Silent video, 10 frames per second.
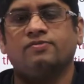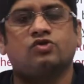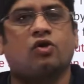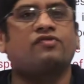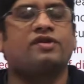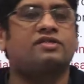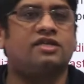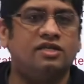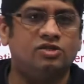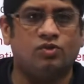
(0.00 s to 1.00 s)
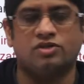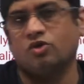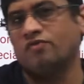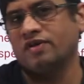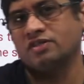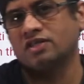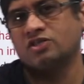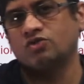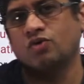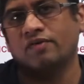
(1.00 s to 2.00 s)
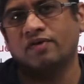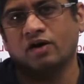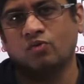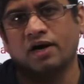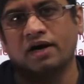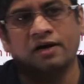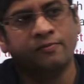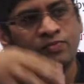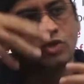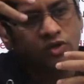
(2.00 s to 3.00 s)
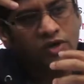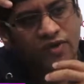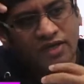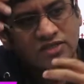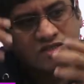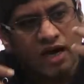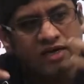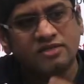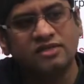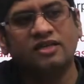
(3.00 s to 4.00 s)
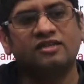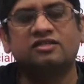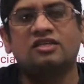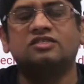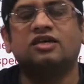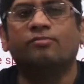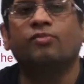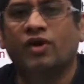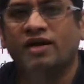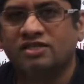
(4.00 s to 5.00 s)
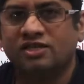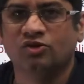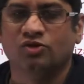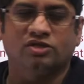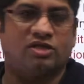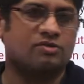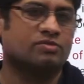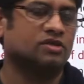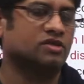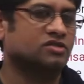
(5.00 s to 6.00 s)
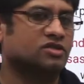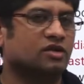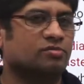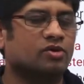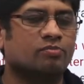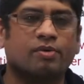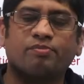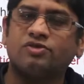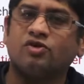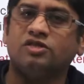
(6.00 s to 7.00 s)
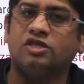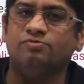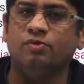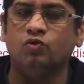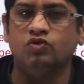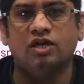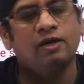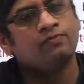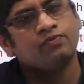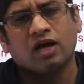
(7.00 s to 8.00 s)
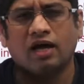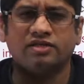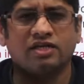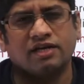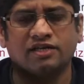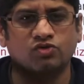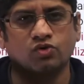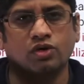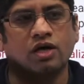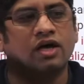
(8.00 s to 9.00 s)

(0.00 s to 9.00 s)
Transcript: software skills what software skills you have acquired so if i start seeing these components in your uh, statement of purpose or research proposal i'll say it is good